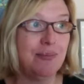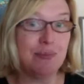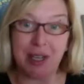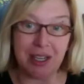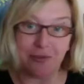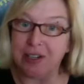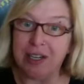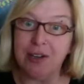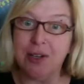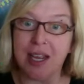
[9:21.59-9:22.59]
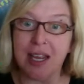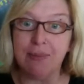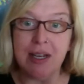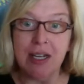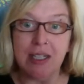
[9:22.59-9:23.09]
play a video
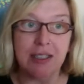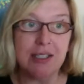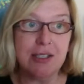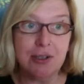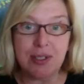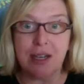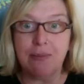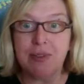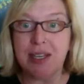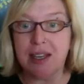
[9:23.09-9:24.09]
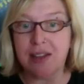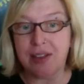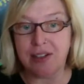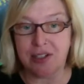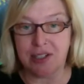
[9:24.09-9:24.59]
game. Let's do something
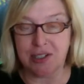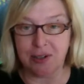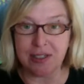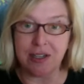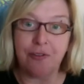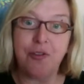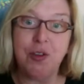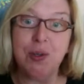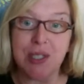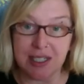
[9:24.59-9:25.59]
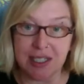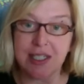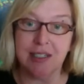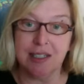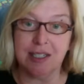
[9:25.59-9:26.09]
that just sort of
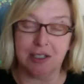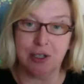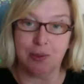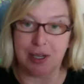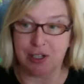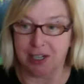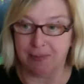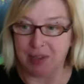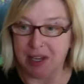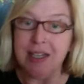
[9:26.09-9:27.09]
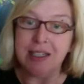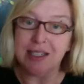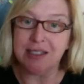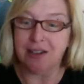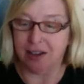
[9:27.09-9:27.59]
diffuses the situation. This
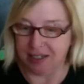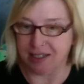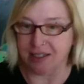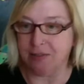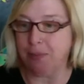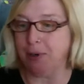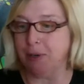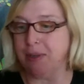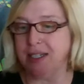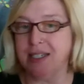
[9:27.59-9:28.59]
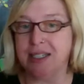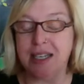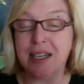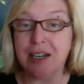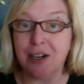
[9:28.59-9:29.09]
is not a sense of permanency
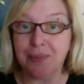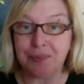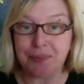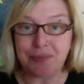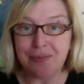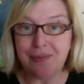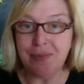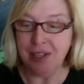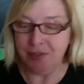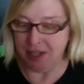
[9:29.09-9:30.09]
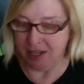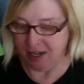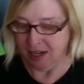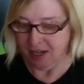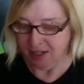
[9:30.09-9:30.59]
here.
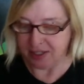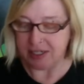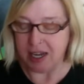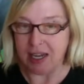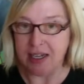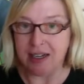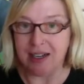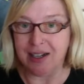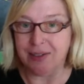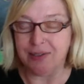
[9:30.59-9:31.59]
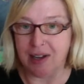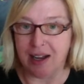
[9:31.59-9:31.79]
The Knight of